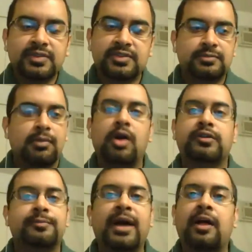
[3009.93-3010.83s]

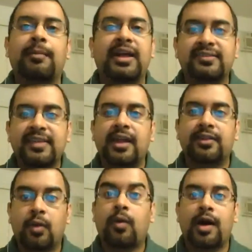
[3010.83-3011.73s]
smokes Belmont's
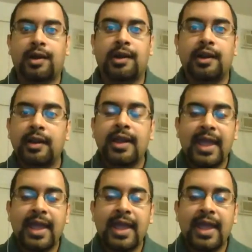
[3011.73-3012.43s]
out of the water,